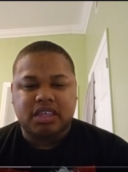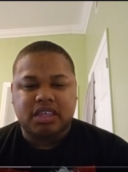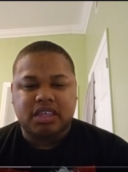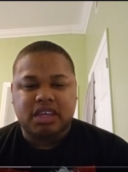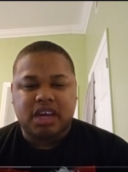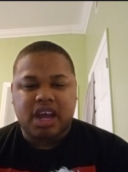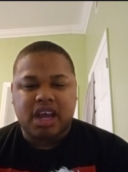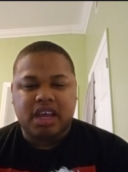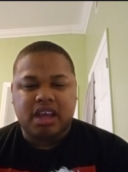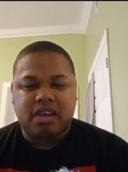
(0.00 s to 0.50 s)

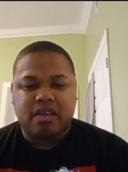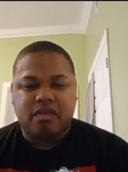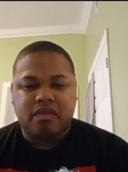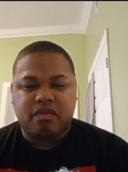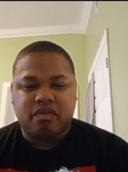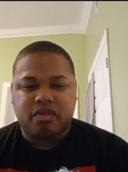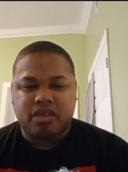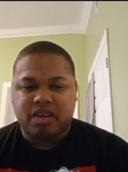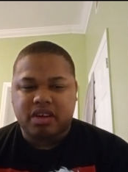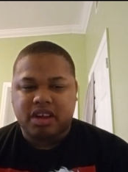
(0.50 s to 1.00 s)
Like,
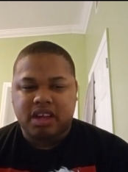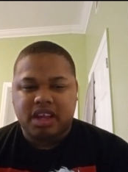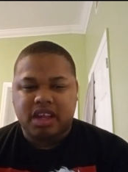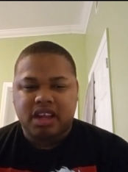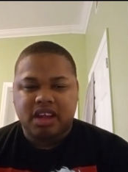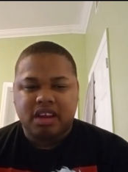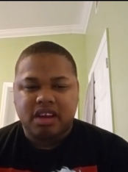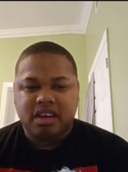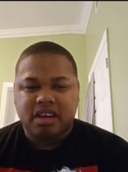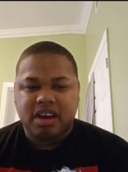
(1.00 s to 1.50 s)

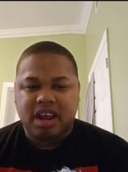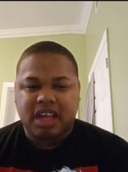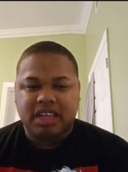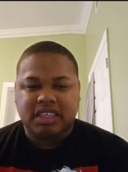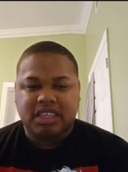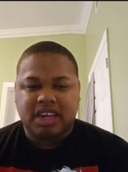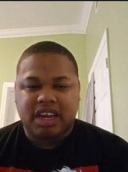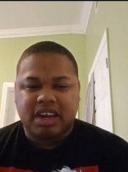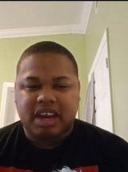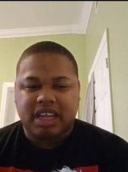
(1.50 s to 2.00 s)
really?
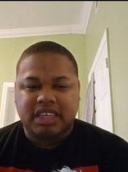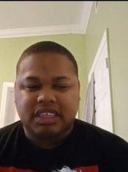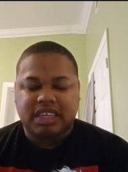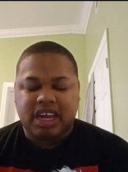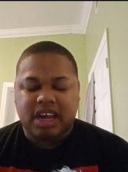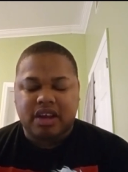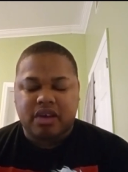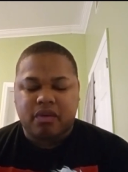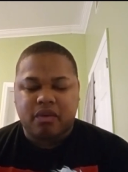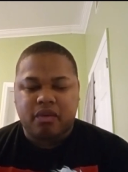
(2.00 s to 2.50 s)
That's not that's
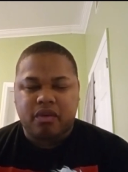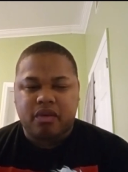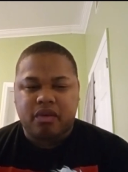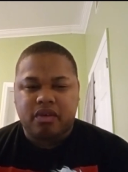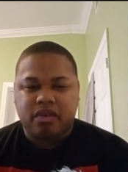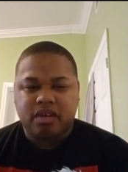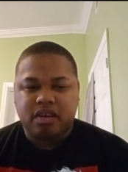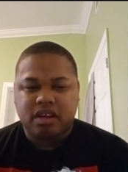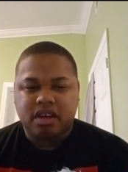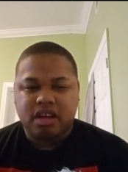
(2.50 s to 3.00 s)
not
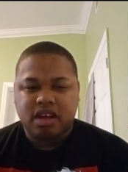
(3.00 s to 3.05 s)
cool.